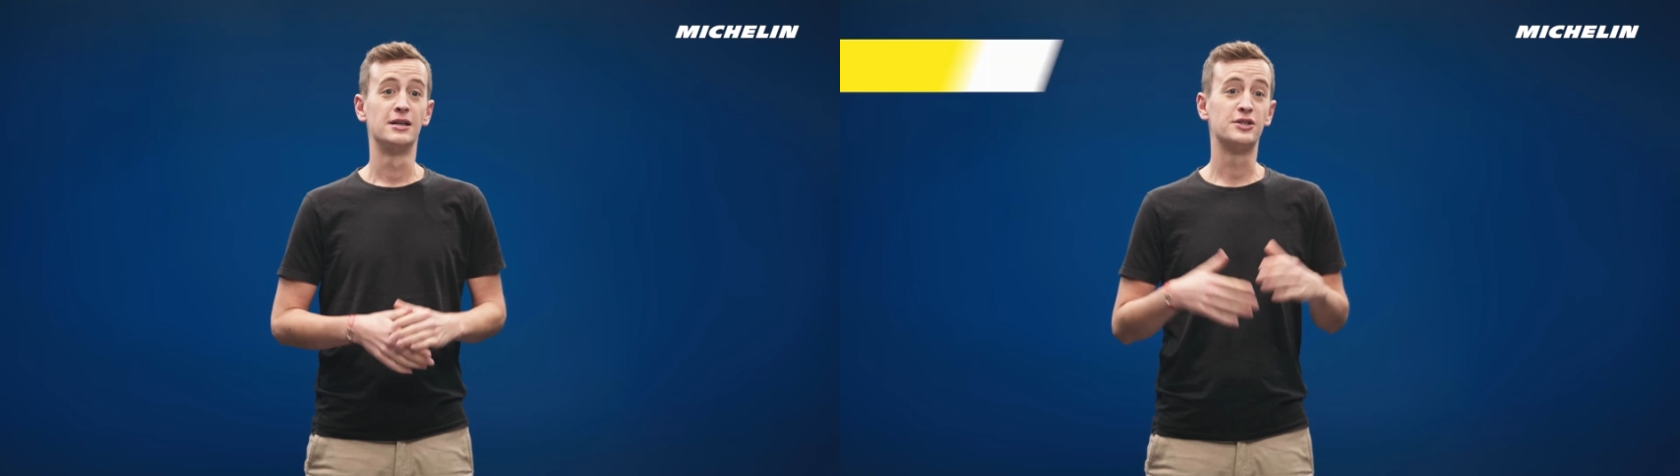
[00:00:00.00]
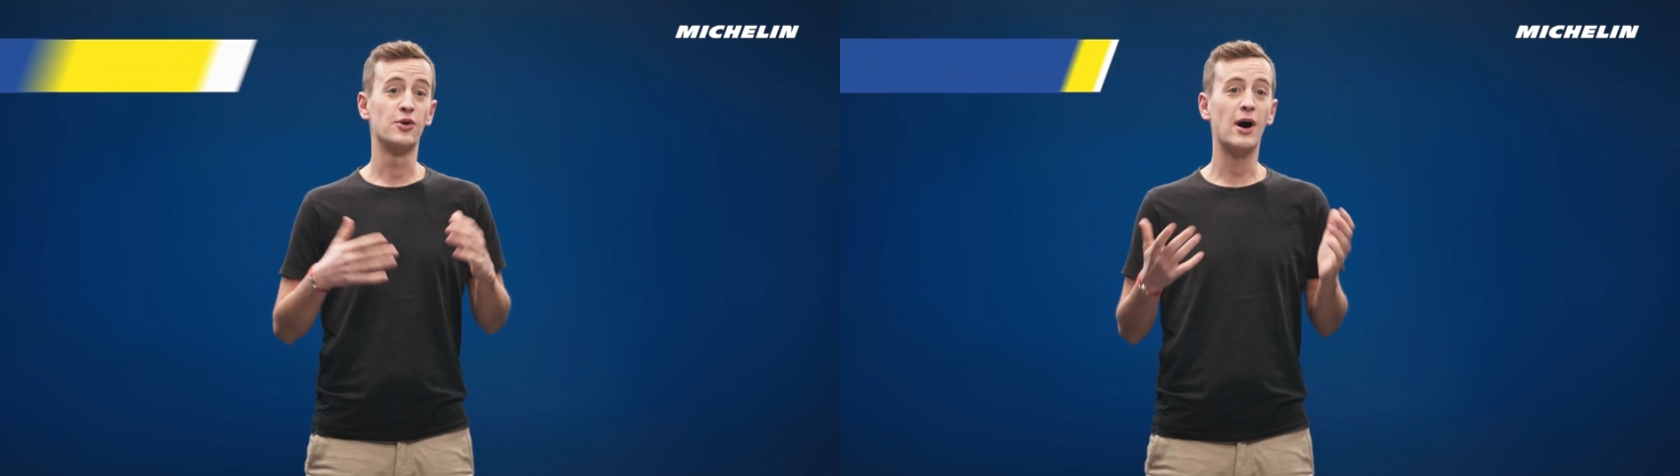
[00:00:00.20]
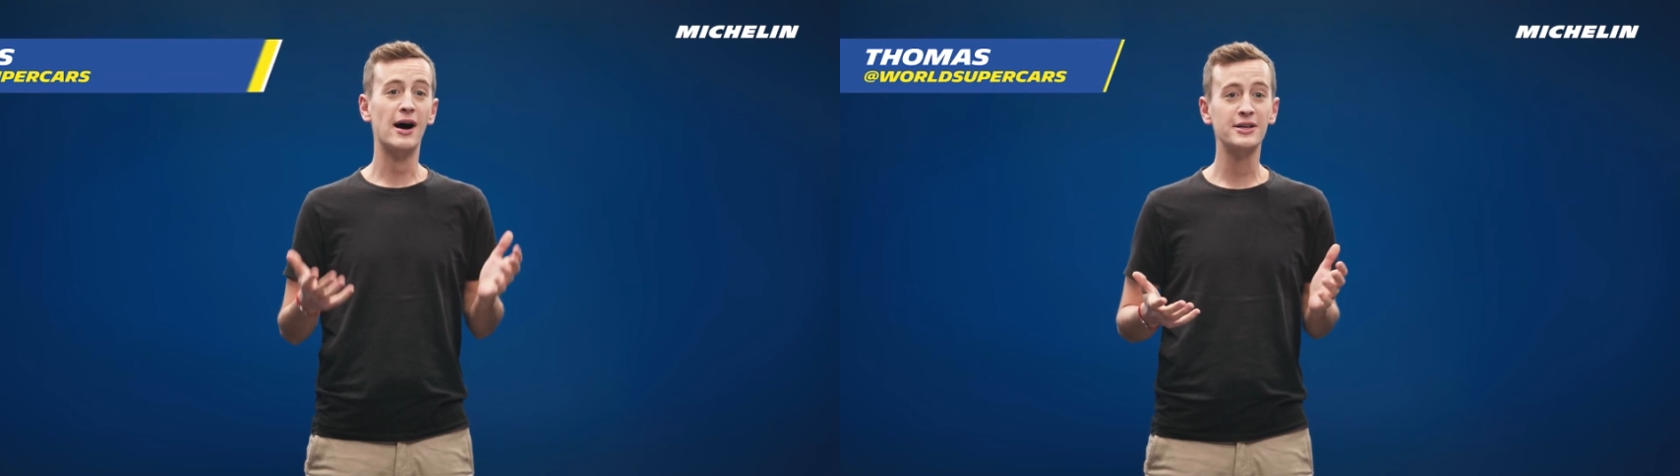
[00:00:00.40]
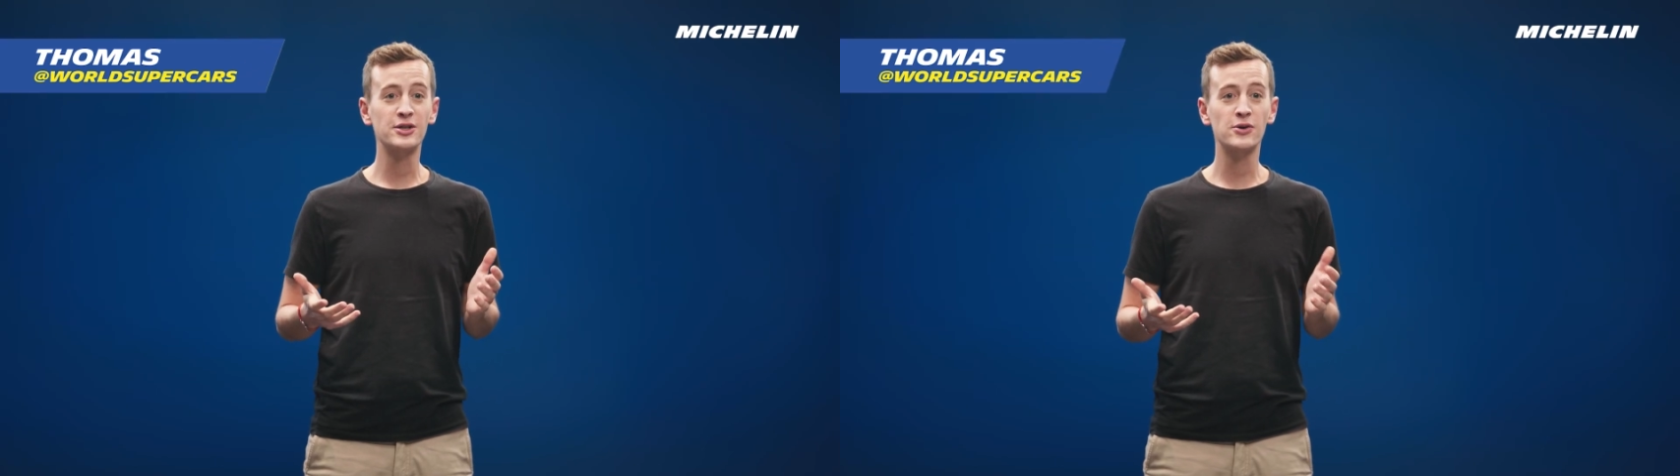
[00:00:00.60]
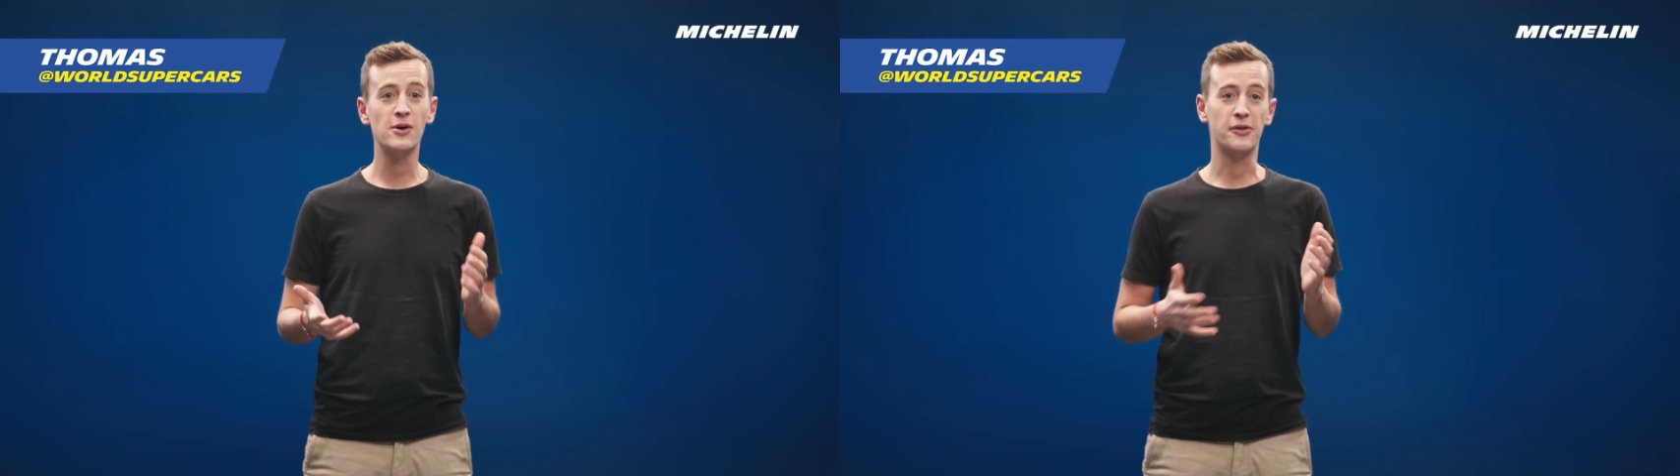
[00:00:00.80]
So I
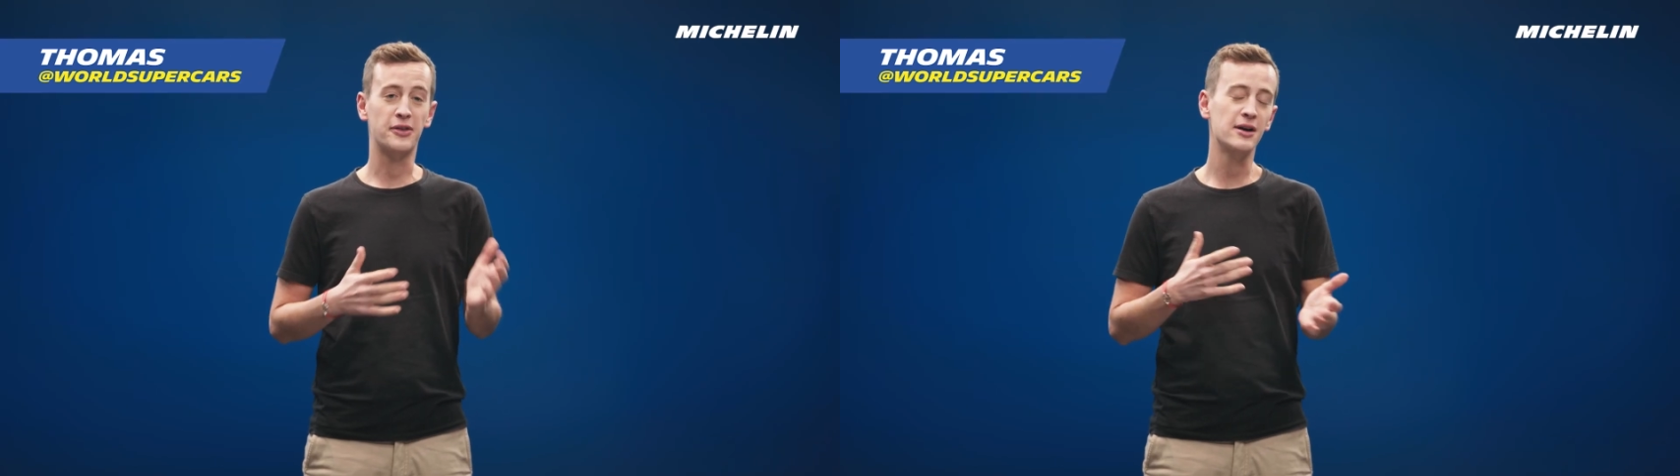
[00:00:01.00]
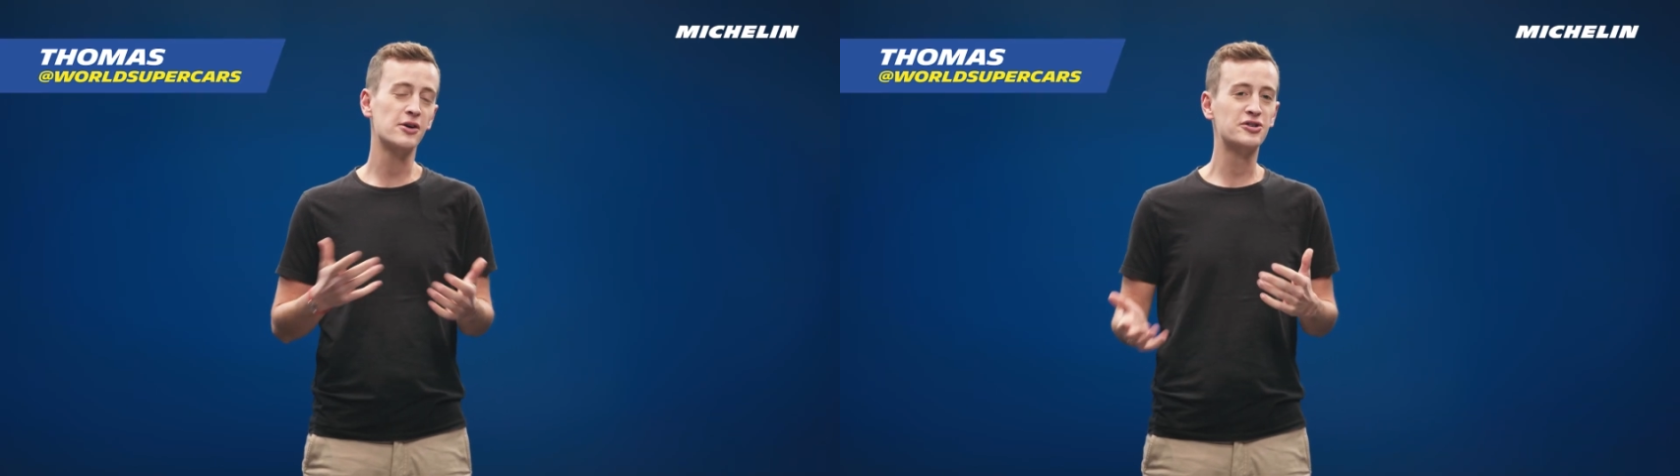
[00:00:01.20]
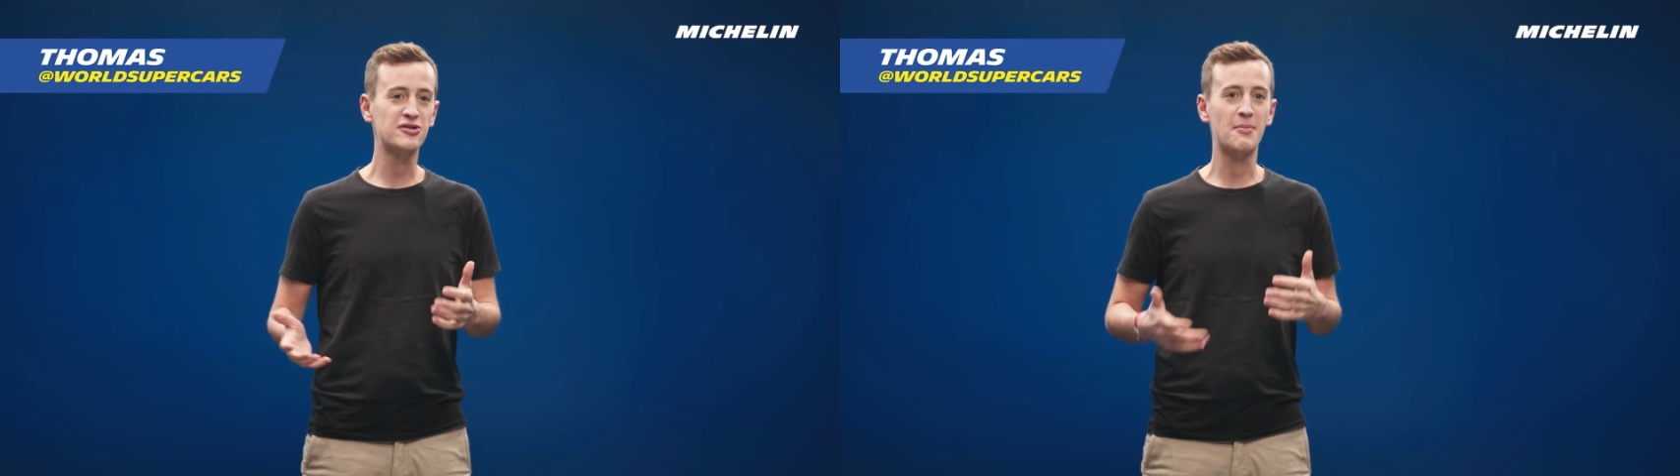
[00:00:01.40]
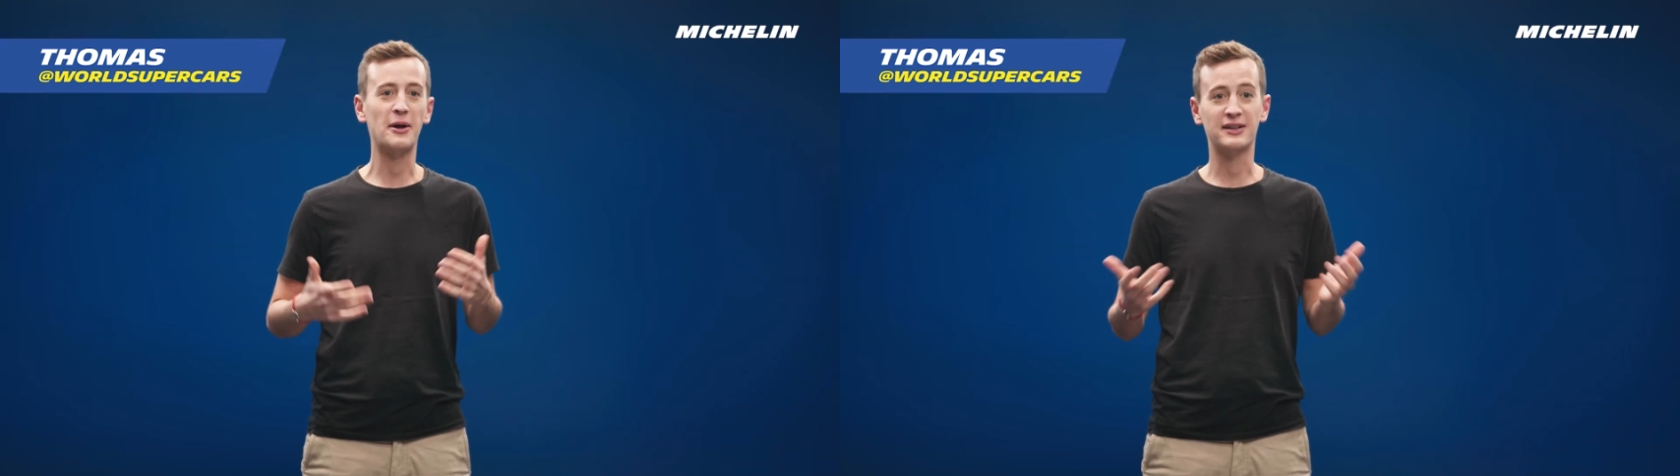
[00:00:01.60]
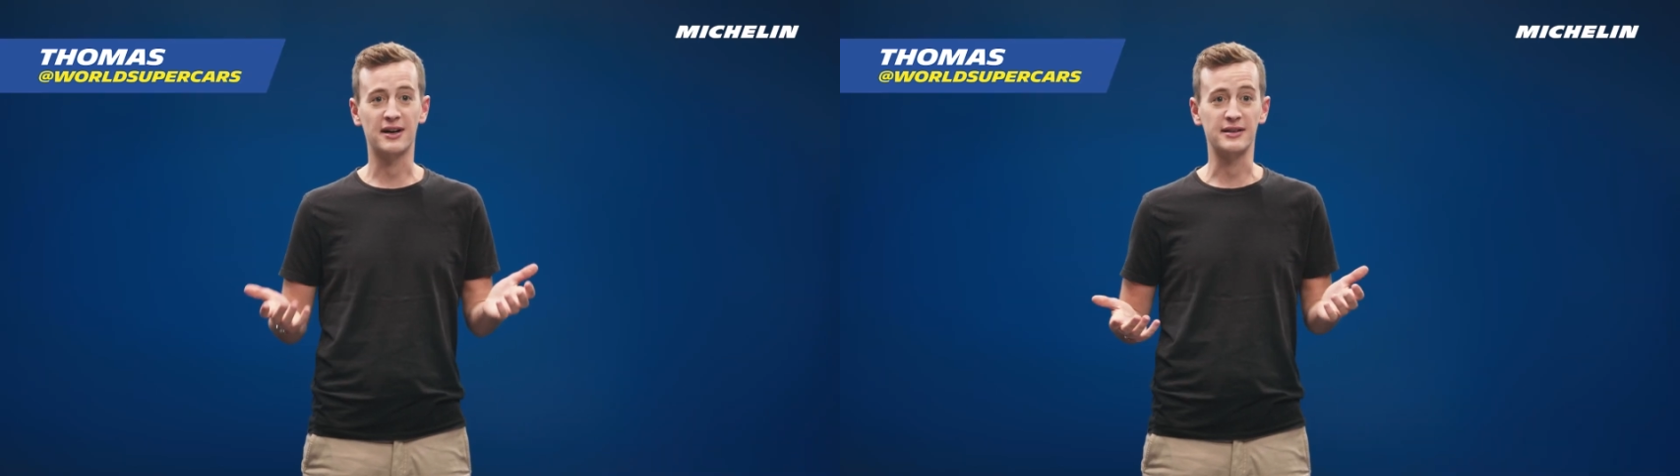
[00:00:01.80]
know a thing or two
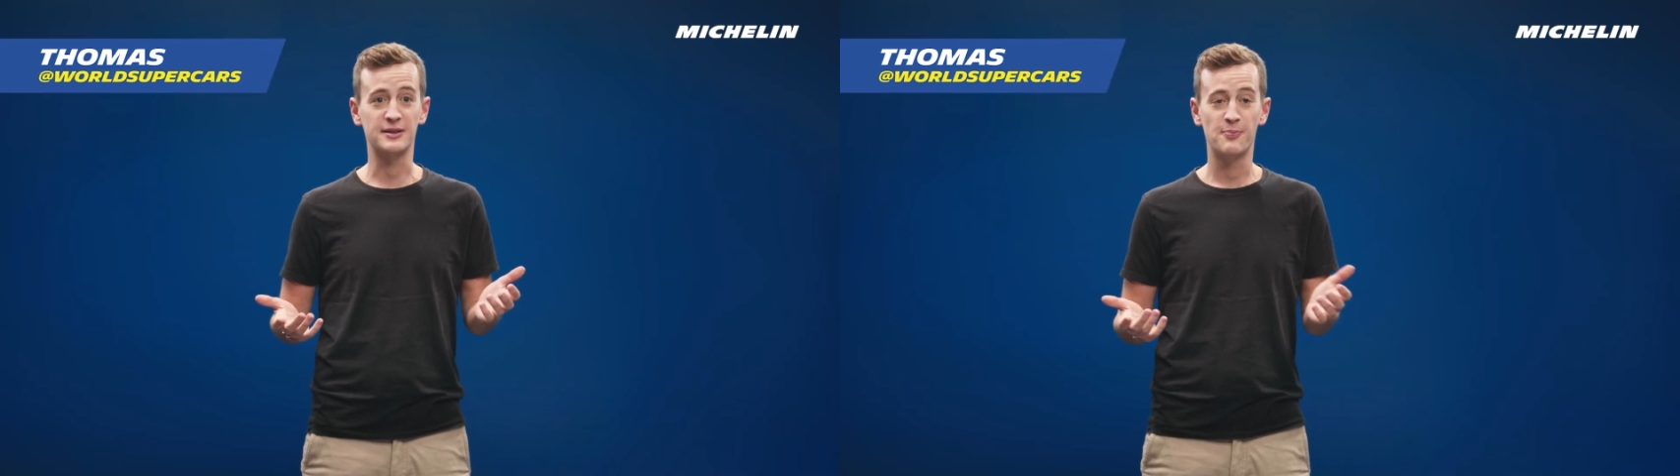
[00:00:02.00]
about cars,